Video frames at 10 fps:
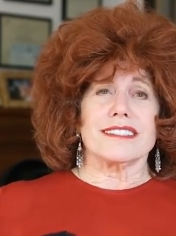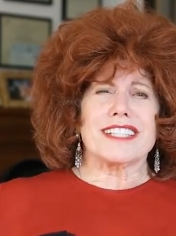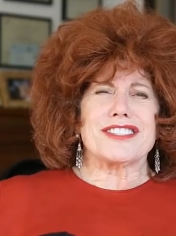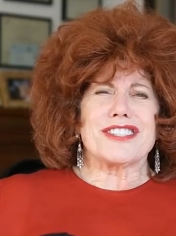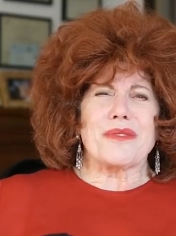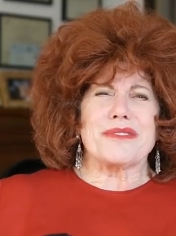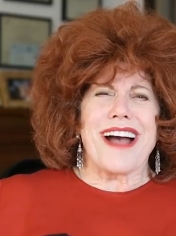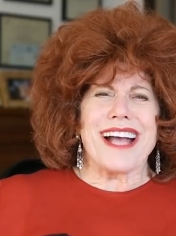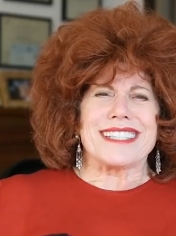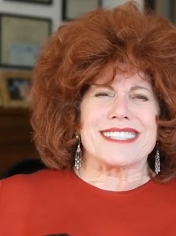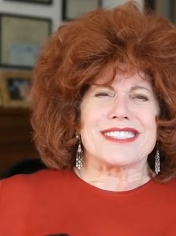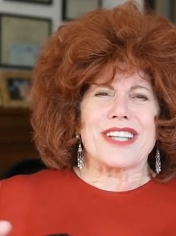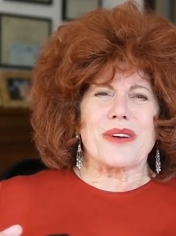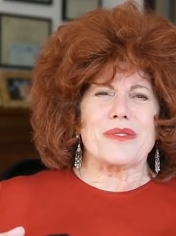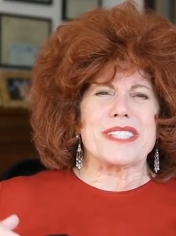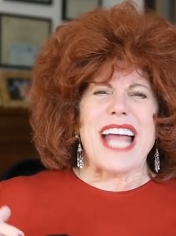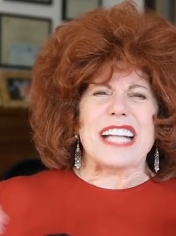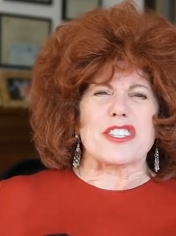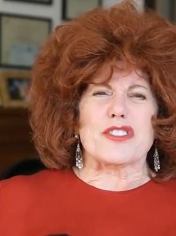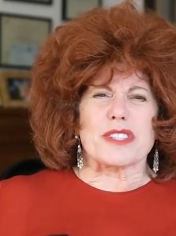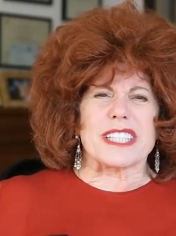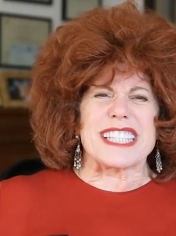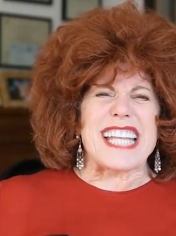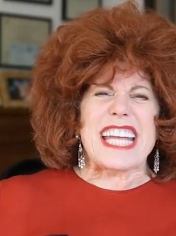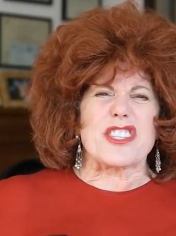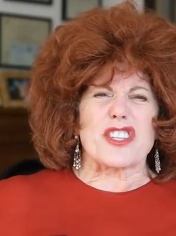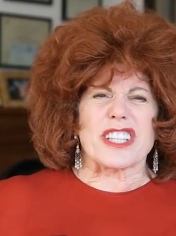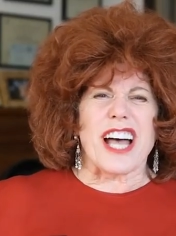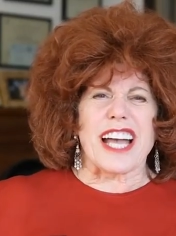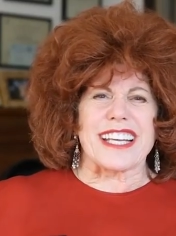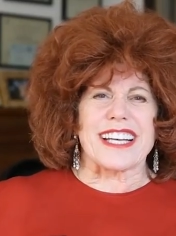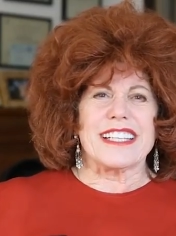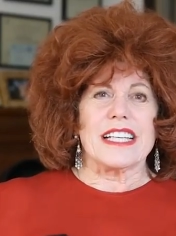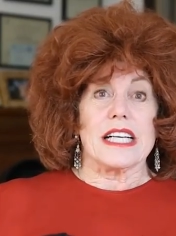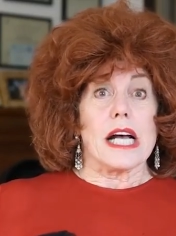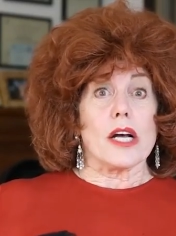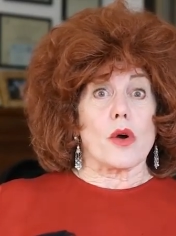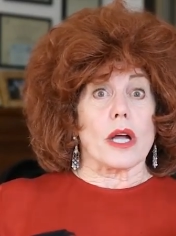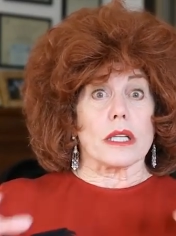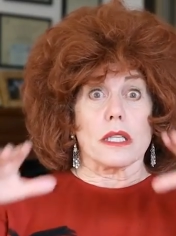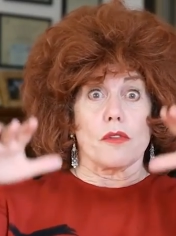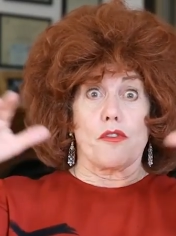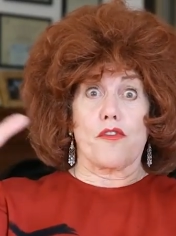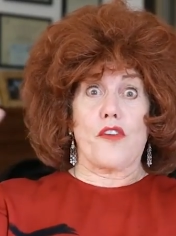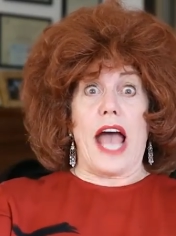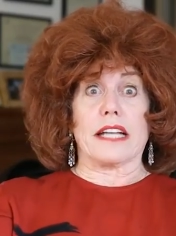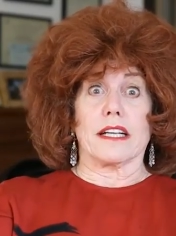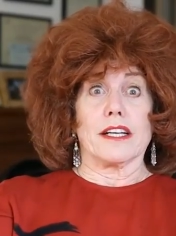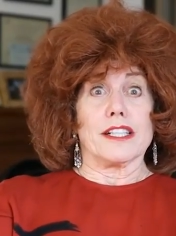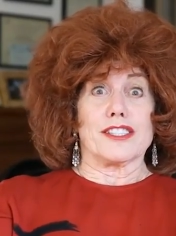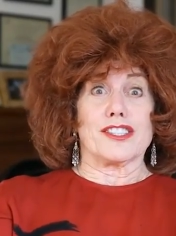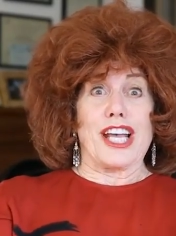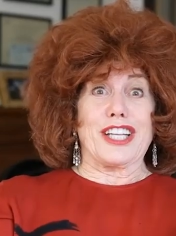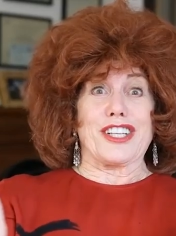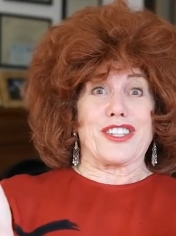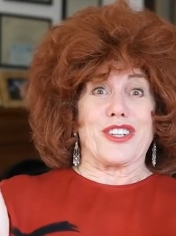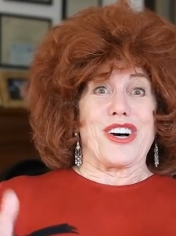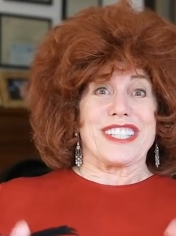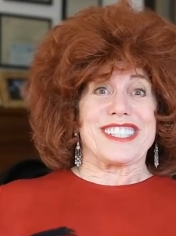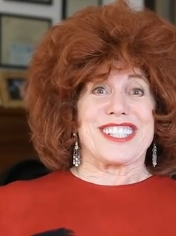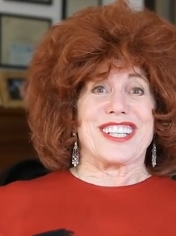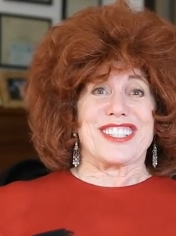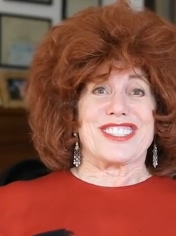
that's so nice. It's so natural and nature-like. Our oh, little fat Santa Claus,